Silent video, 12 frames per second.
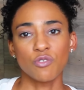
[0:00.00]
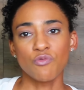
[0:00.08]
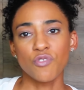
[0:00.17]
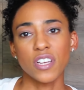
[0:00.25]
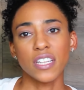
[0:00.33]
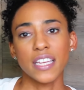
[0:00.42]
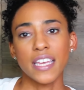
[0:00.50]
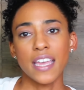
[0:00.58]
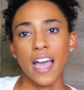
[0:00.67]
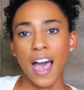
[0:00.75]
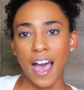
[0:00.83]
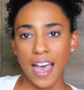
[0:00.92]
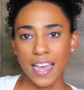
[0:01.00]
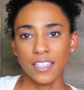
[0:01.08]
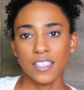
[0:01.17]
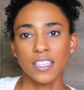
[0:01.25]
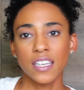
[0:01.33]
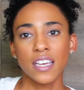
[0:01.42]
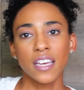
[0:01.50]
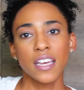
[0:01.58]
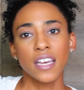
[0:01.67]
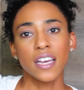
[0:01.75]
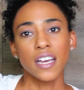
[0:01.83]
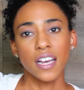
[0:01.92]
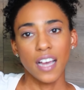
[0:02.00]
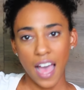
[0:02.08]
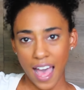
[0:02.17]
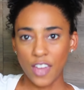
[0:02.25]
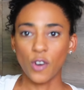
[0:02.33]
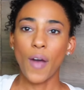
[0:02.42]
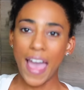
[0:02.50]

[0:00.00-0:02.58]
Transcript: really hot idol